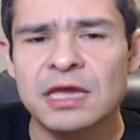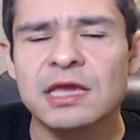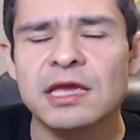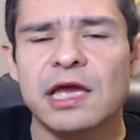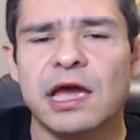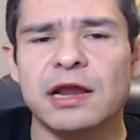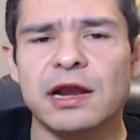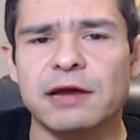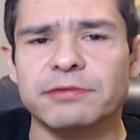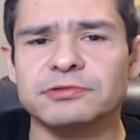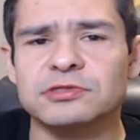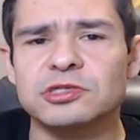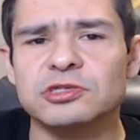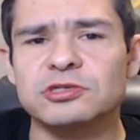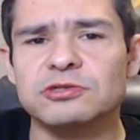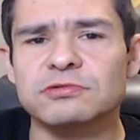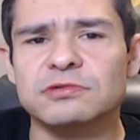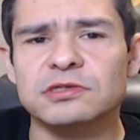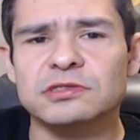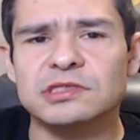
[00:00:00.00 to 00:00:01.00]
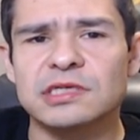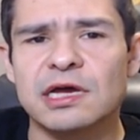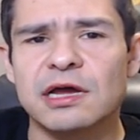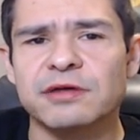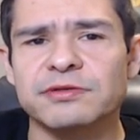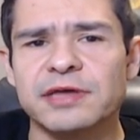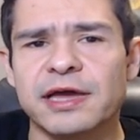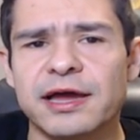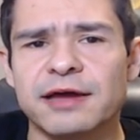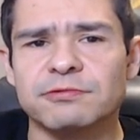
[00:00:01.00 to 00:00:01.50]
And obviously you could
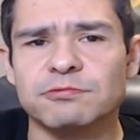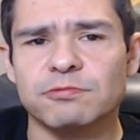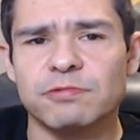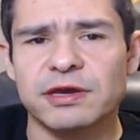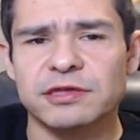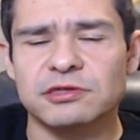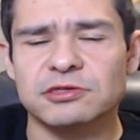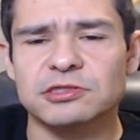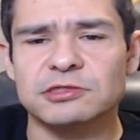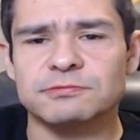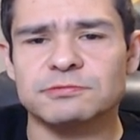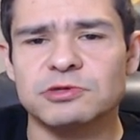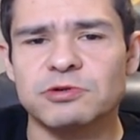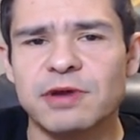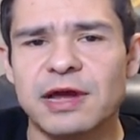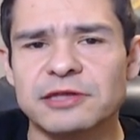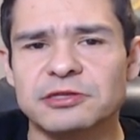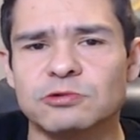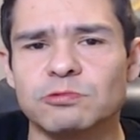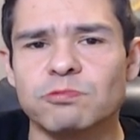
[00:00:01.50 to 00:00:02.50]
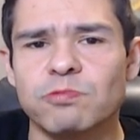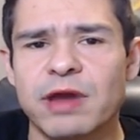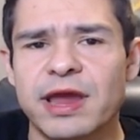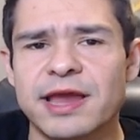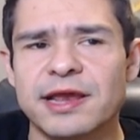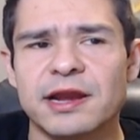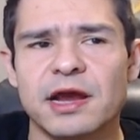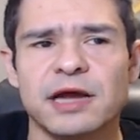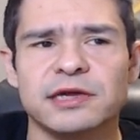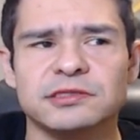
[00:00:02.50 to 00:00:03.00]
tell that when you had to
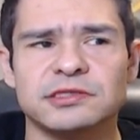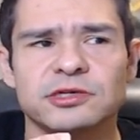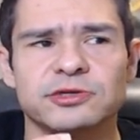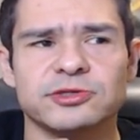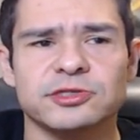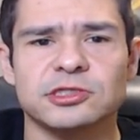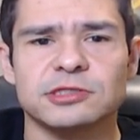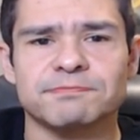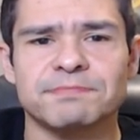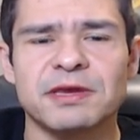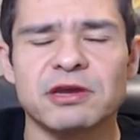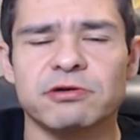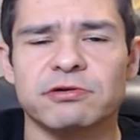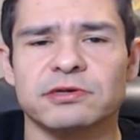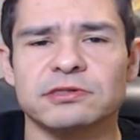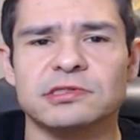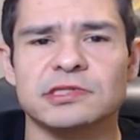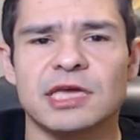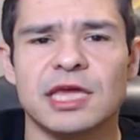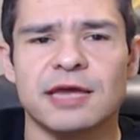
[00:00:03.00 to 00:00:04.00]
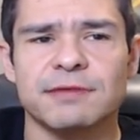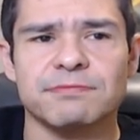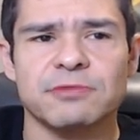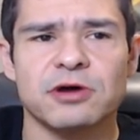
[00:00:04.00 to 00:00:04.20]
wait until the spirits came